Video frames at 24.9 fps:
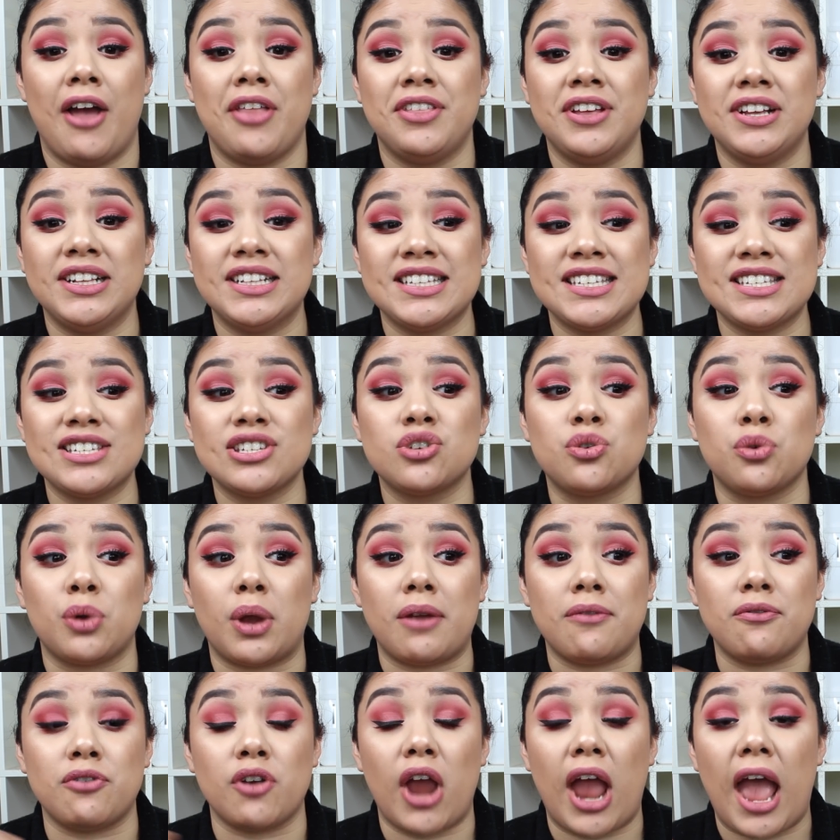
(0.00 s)
I think this is
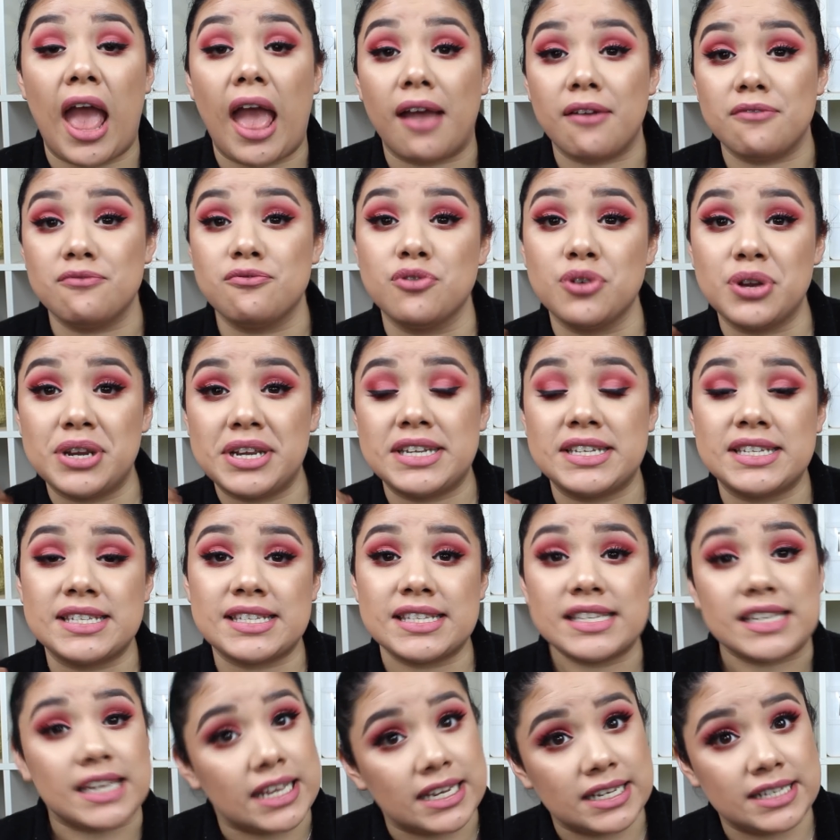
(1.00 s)
great for every
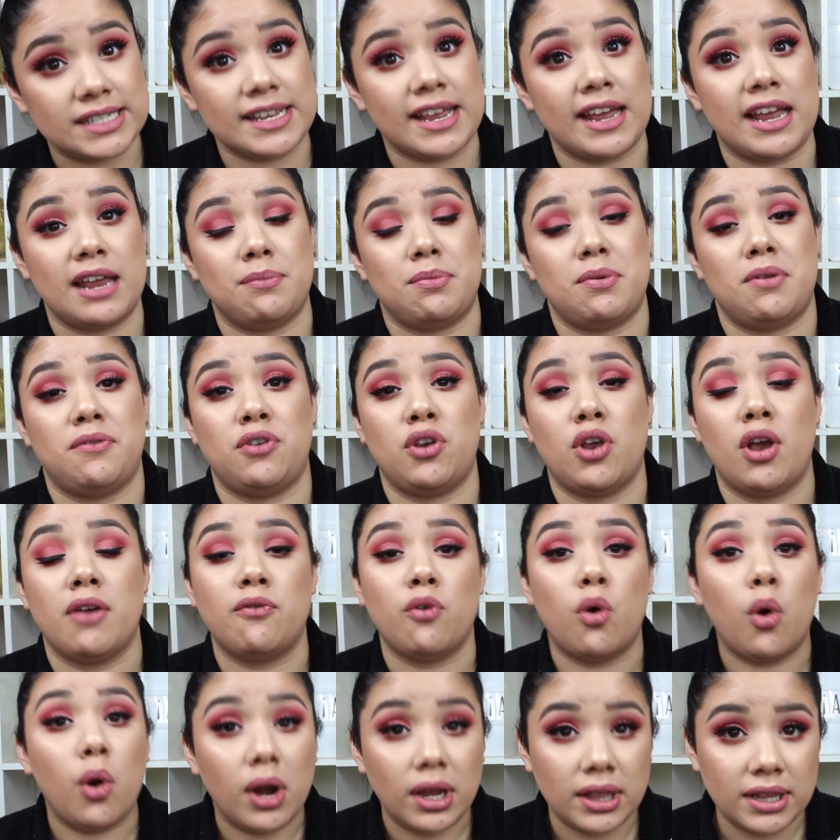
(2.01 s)
skin type. If you
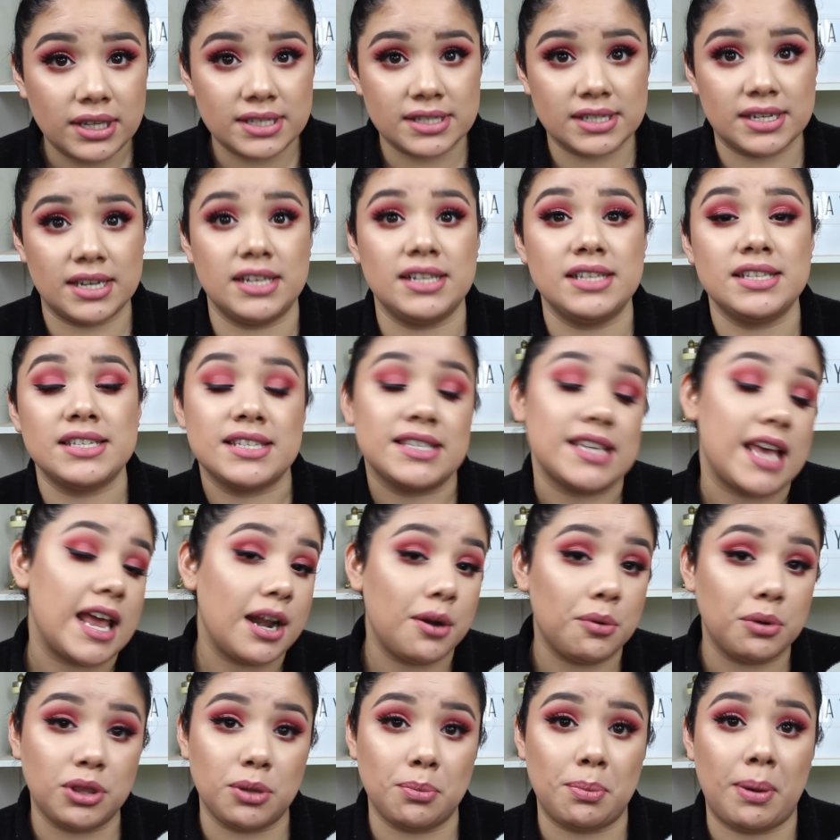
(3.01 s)
have oily skin, set
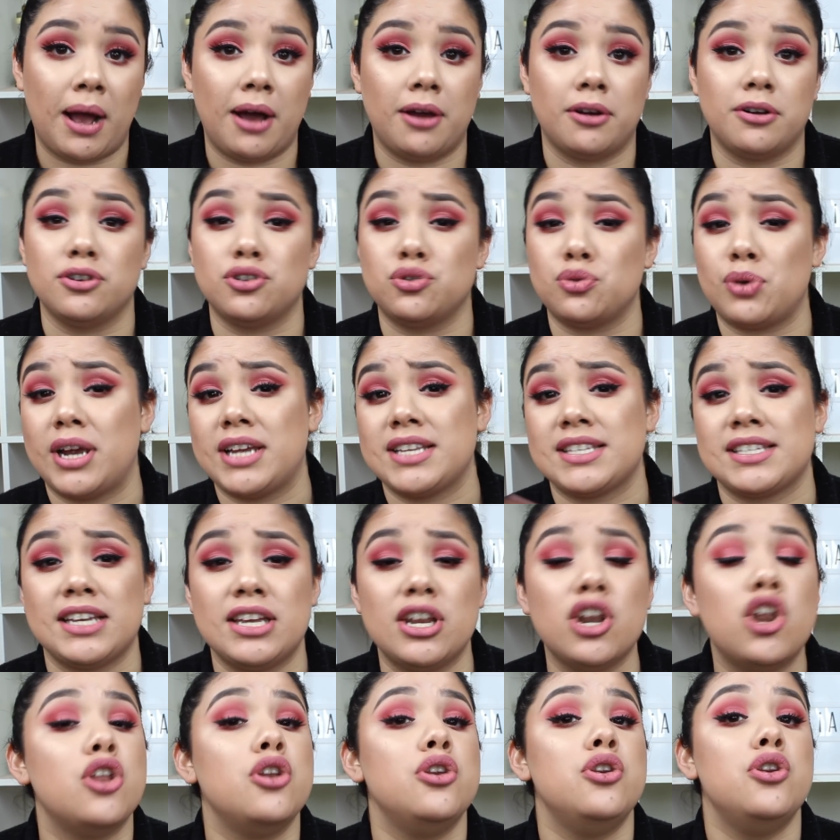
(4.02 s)
it with the powder. Dry
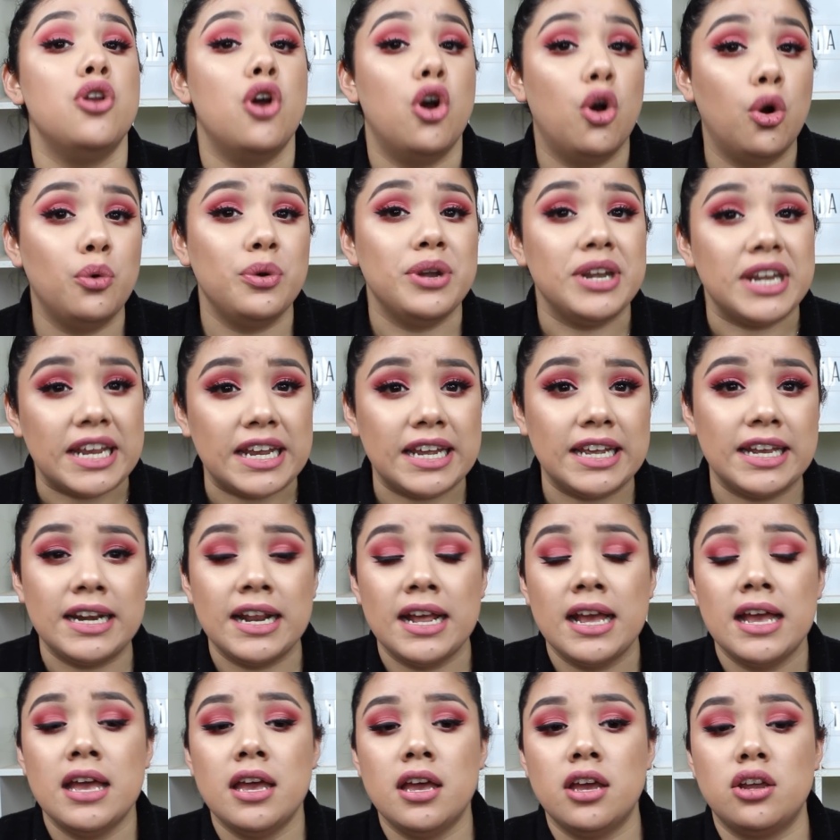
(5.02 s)
skin, no
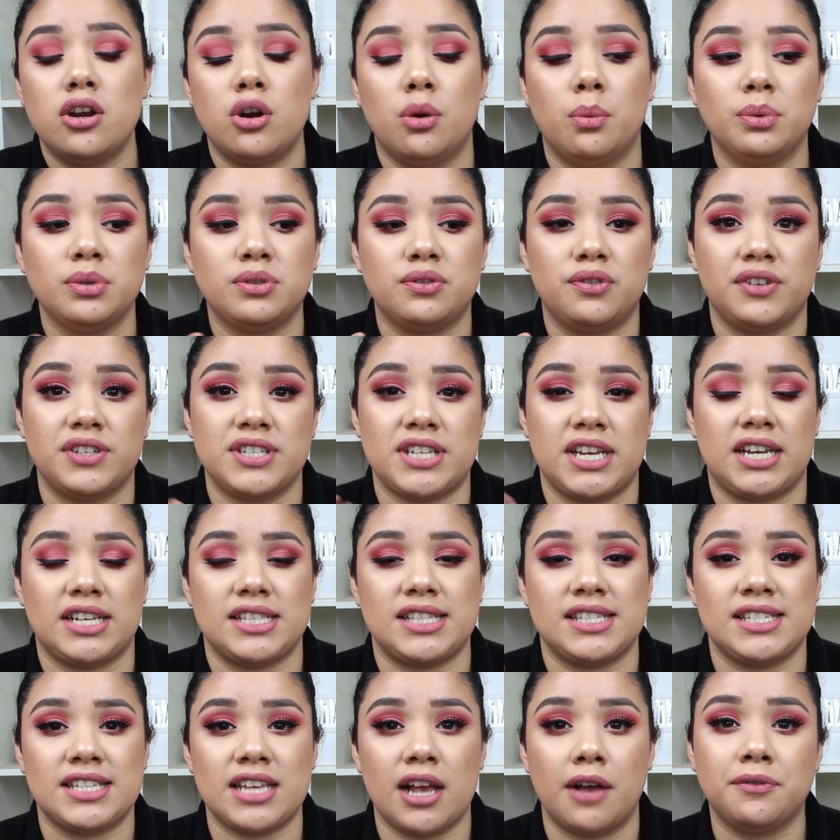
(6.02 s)
need. It almost feels like
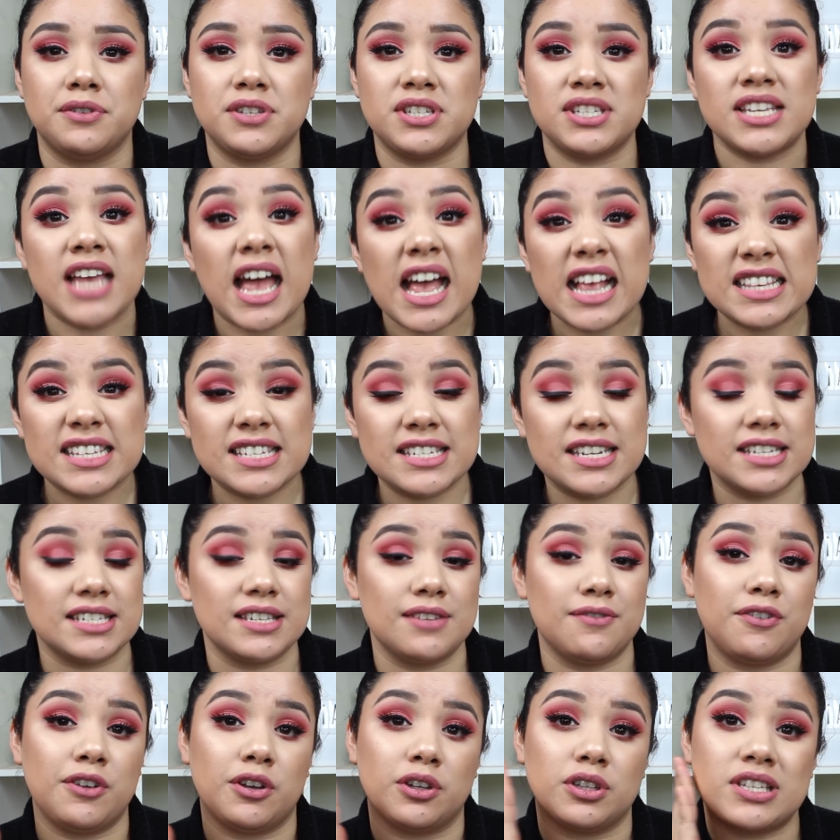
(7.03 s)
it self-sets. It
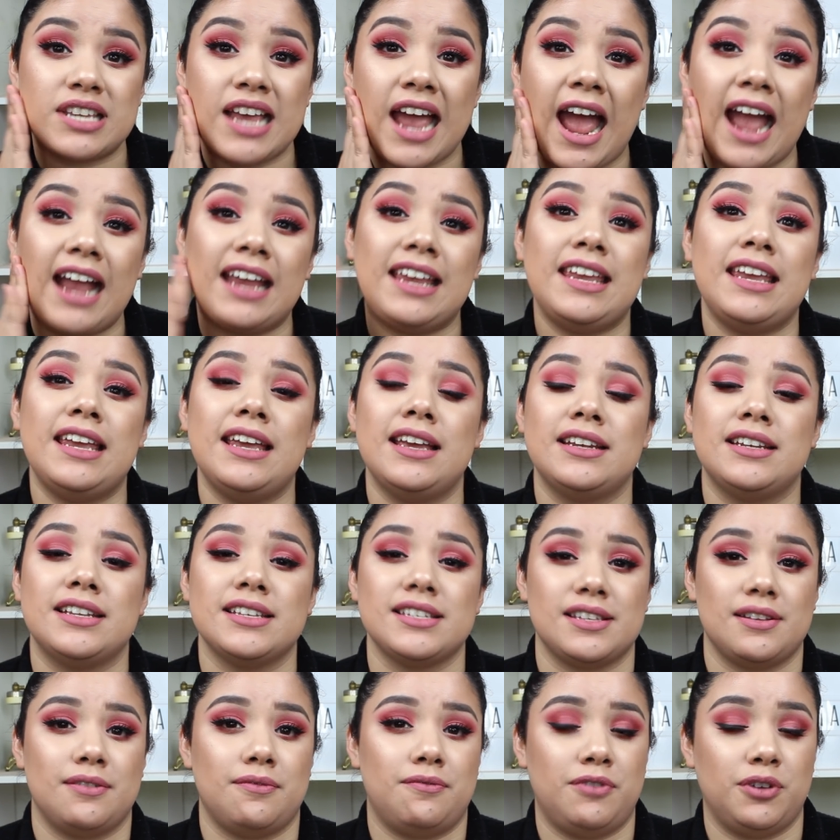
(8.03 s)
doesn't feel tacky. It
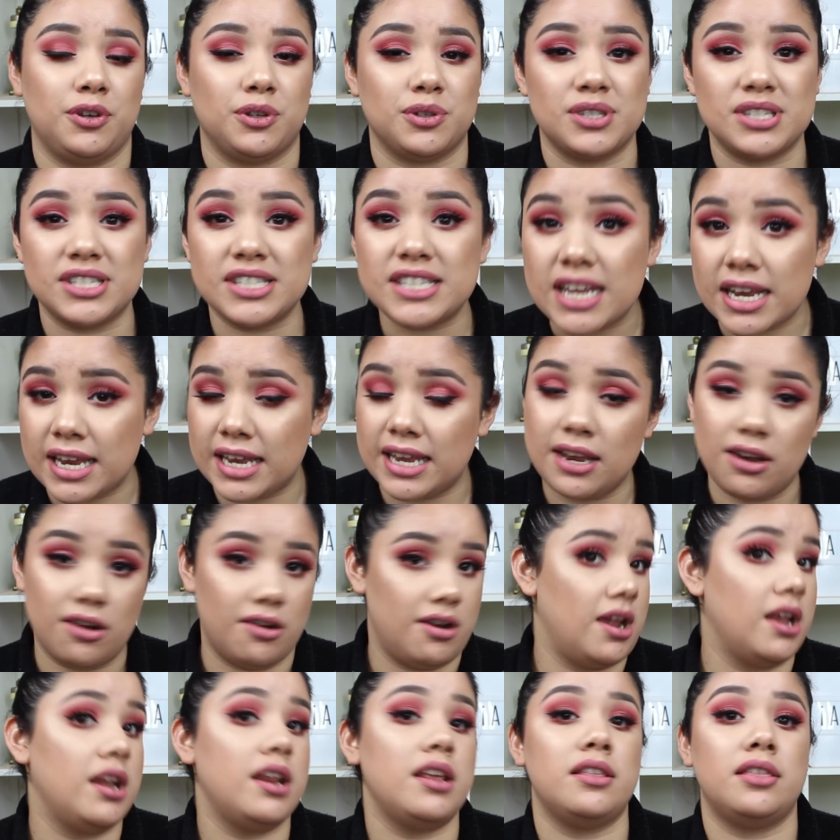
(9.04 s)
doesn't feel sticky
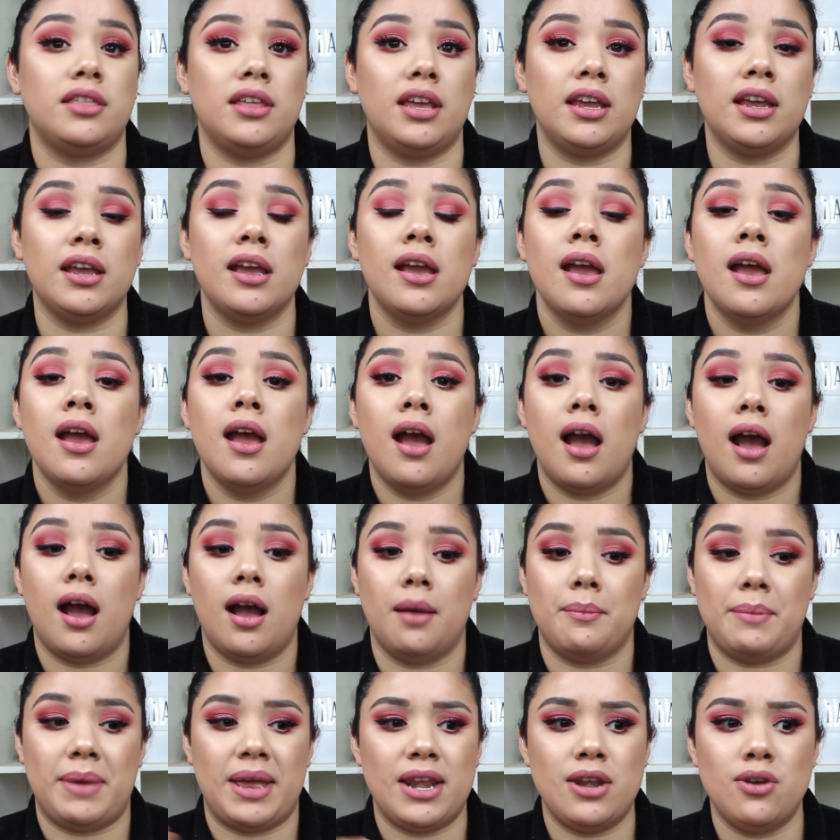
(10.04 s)
or anything.
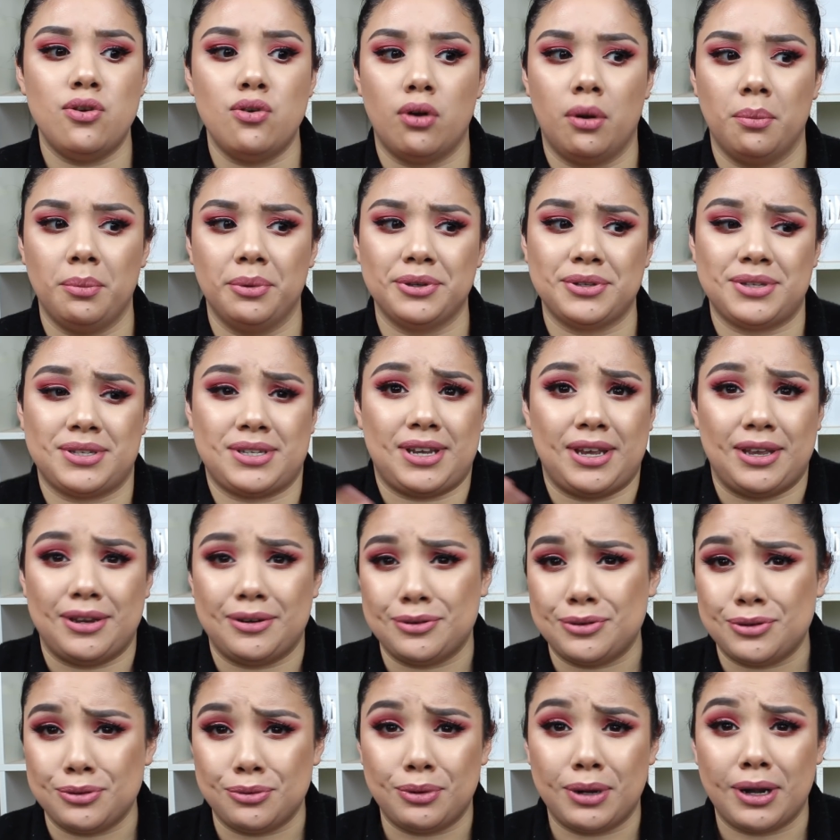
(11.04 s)
And normal
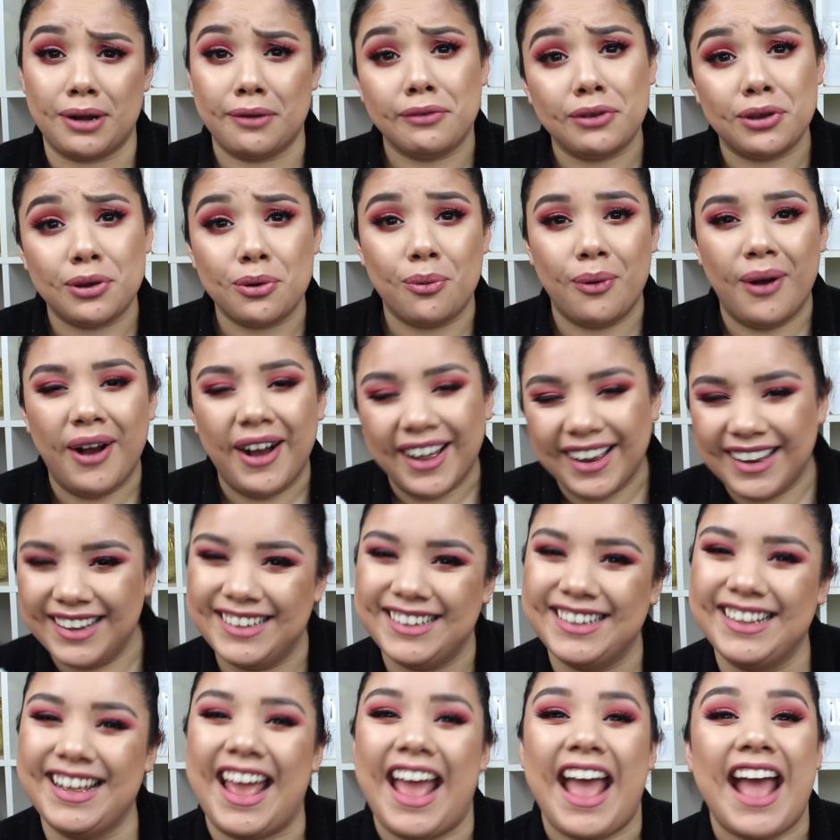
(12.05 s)
skin, do whatever you want
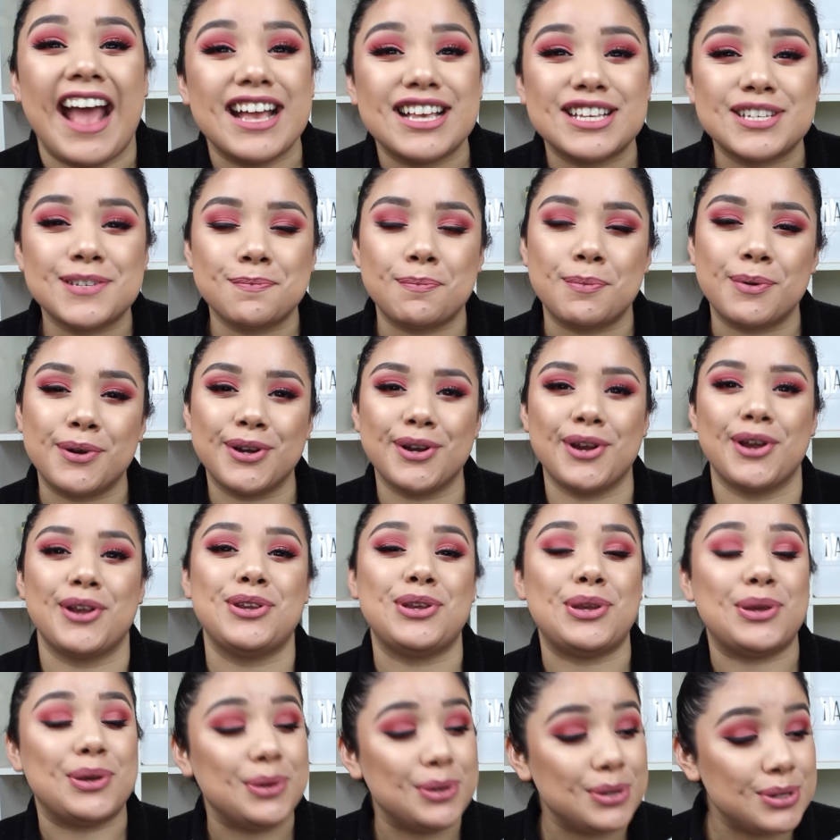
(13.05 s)
as per
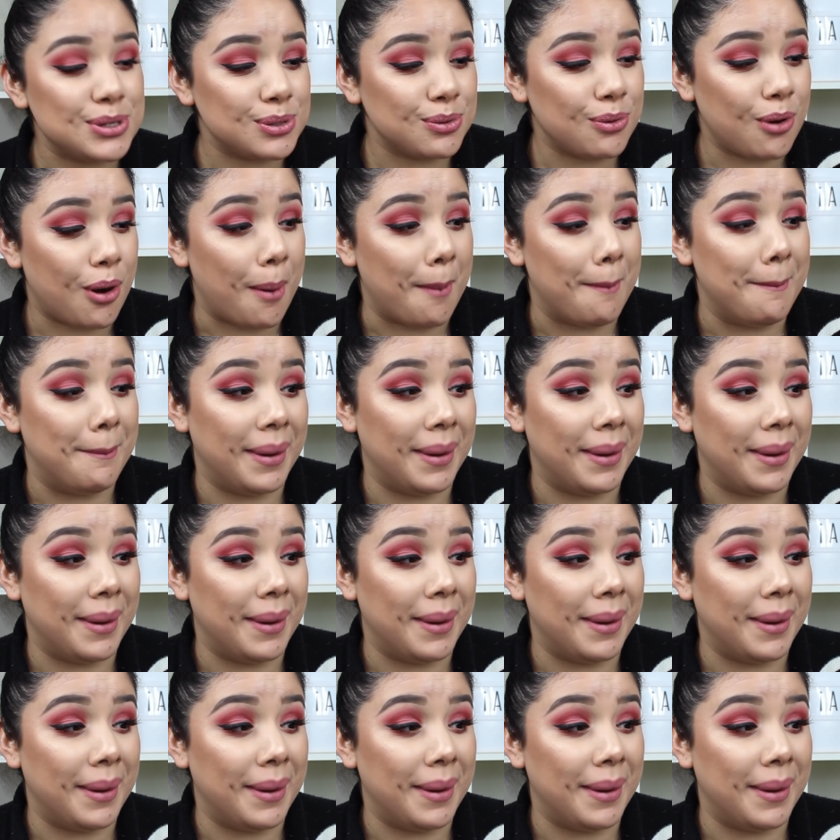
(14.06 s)
usual.